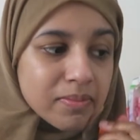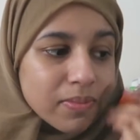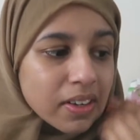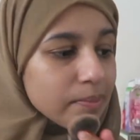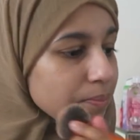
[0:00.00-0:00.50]
So
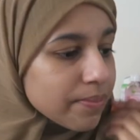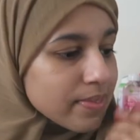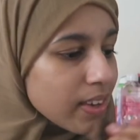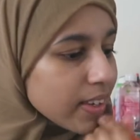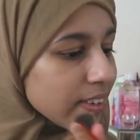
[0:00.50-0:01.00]

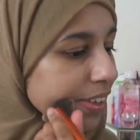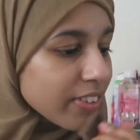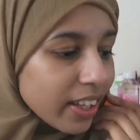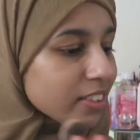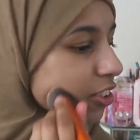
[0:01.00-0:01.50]
unfortunately they don't
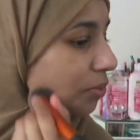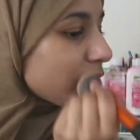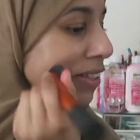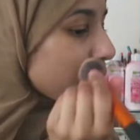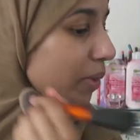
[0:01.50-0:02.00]
have many
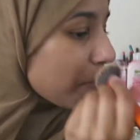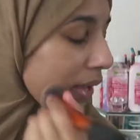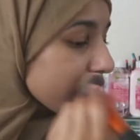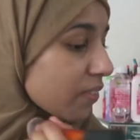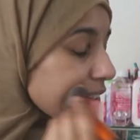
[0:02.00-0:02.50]
shades. I think
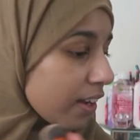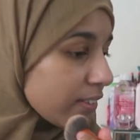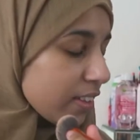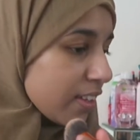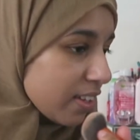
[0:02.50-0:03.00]
they've only
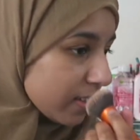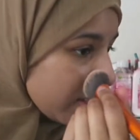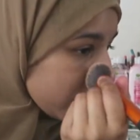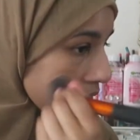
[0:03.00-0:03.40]
got 4.